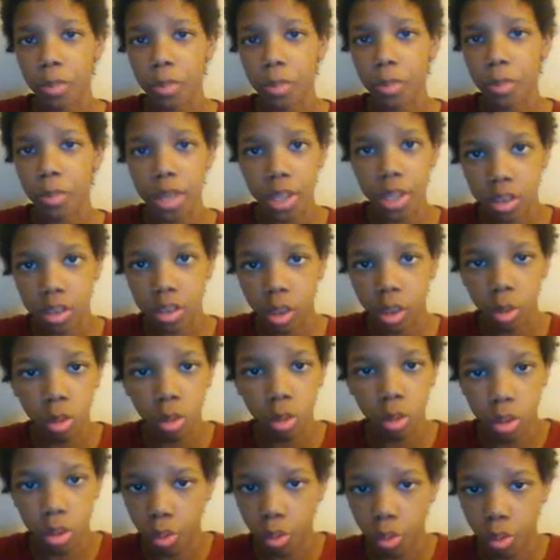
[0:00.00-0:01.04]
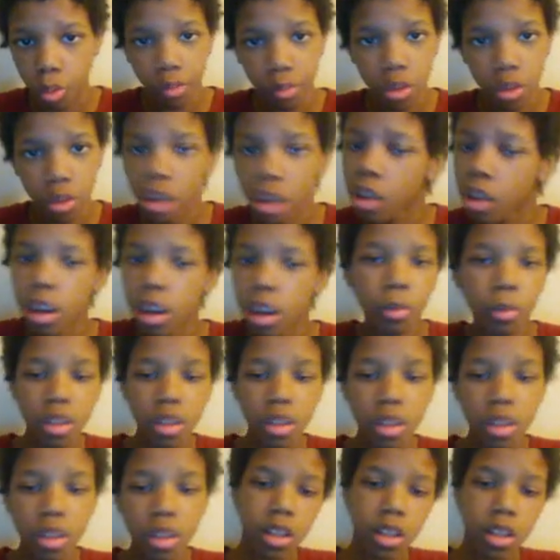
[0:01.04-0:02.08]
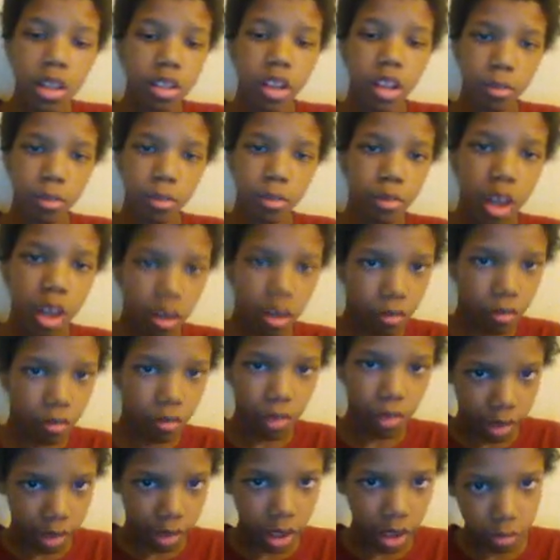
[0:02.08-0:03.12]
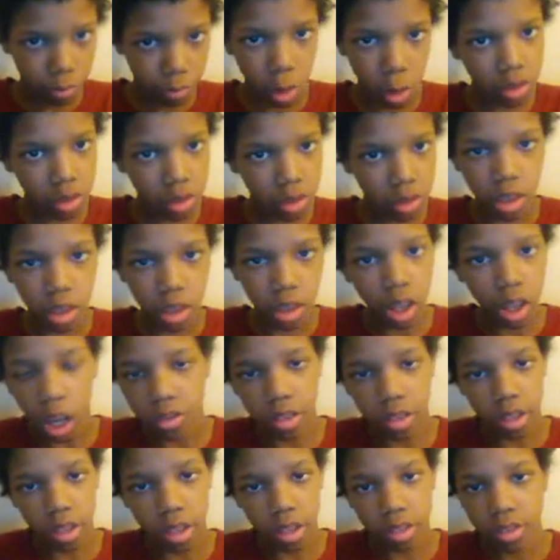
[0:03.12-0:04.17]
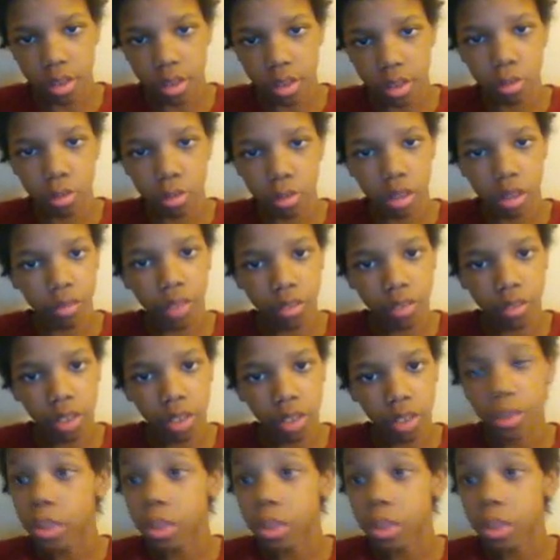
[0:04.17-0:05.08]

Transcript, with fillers: to be slower and over. We need to make, like, we got to find a cave, boys. I just got to say, we got to find a